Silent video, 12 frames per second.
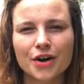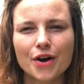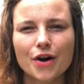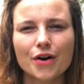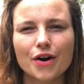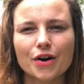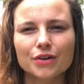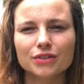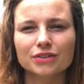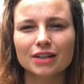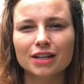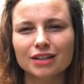Or are you
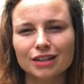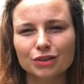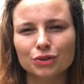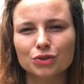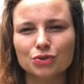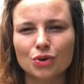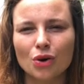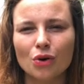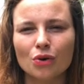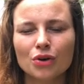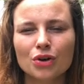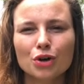taking
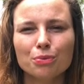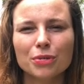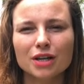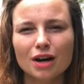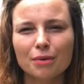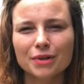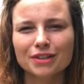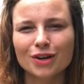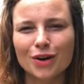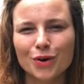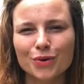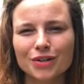control, becoming the
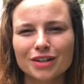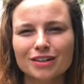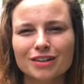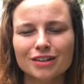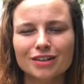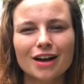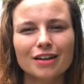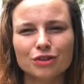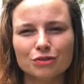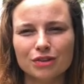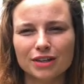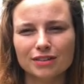owner, not the
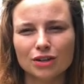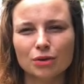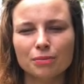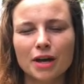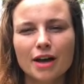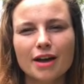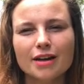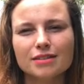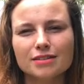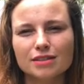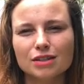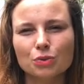victim, and
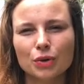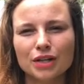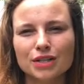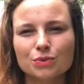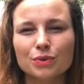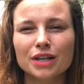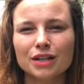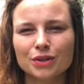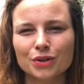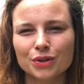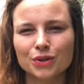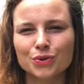see what is within
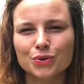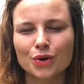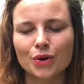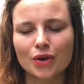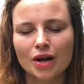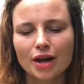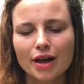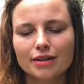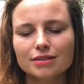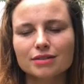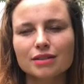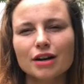your control
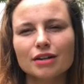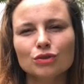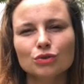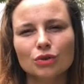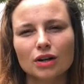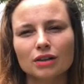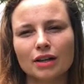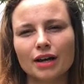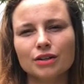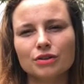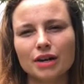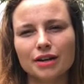and starting to
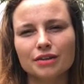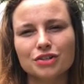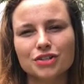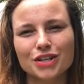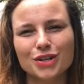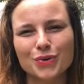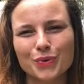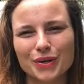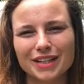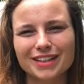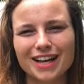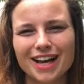align your energy
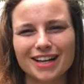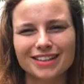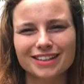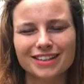with that?